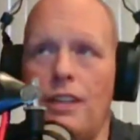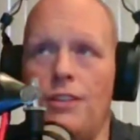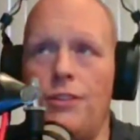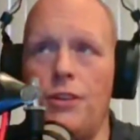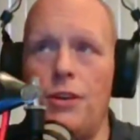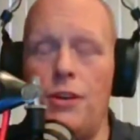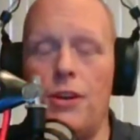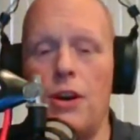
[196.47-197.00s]

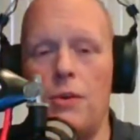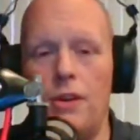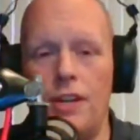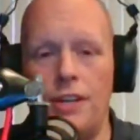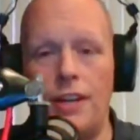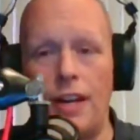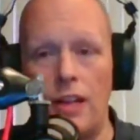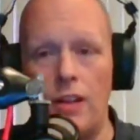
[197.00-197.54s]
So you go in
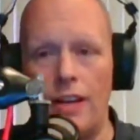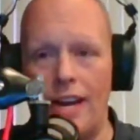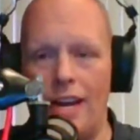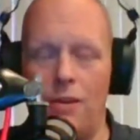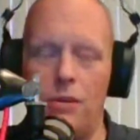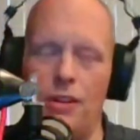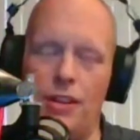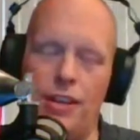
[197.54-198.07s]
and you take a look
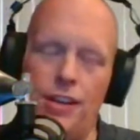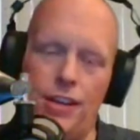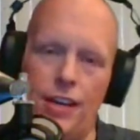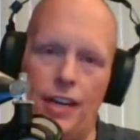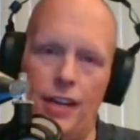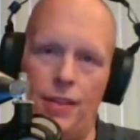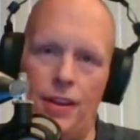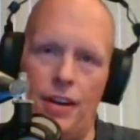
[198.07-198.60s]
at it. Well, then
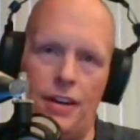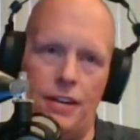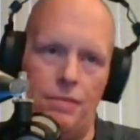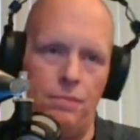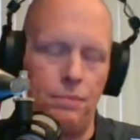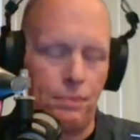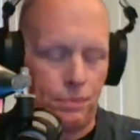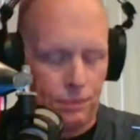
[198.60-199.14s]
you get in there
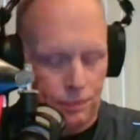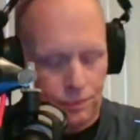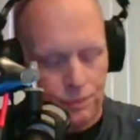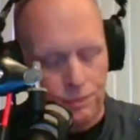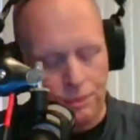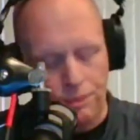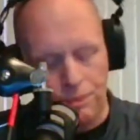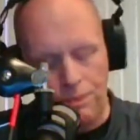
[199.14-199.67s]
and
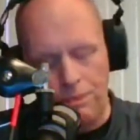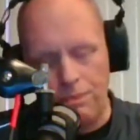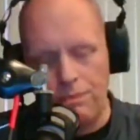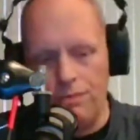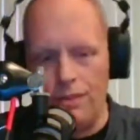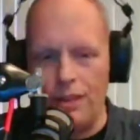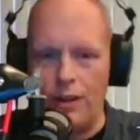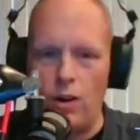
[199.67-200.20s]

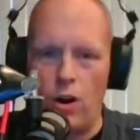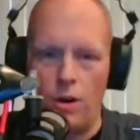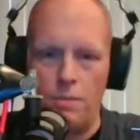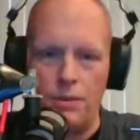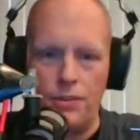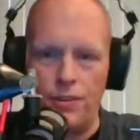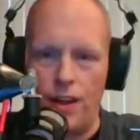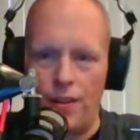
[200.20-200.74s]
the
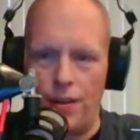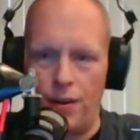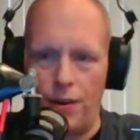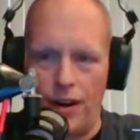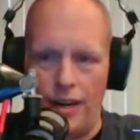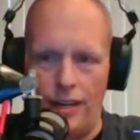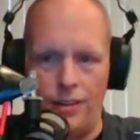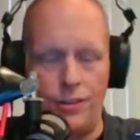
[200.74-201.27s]
carpet's not the
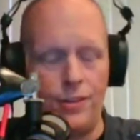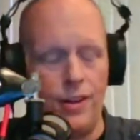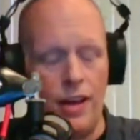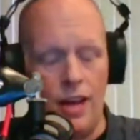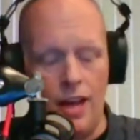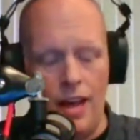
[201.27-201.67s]
greatest.